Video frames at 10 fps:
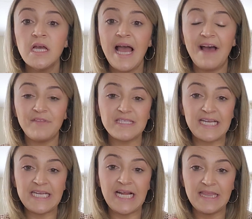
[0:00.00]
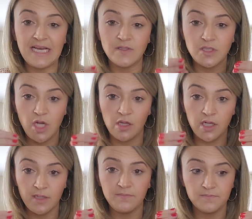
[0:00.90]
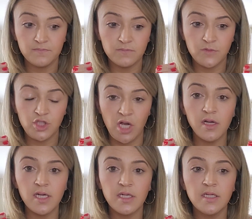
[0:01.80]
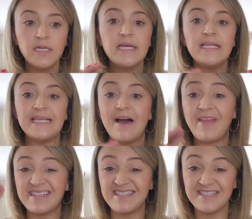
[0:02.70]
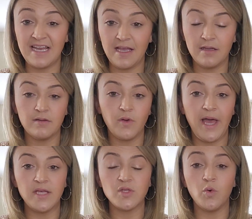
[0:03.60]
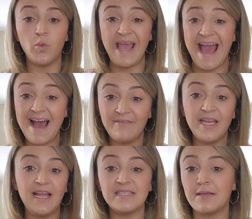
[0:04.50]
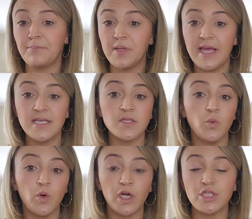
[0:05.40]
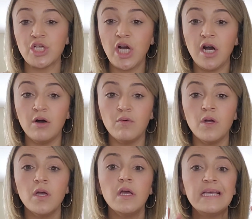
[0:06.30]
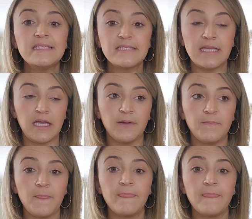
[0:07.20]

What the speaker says: have this $99,000 chunk. Now that's sitting, okay? So we have it. It's in place. We're good to go. Sitting.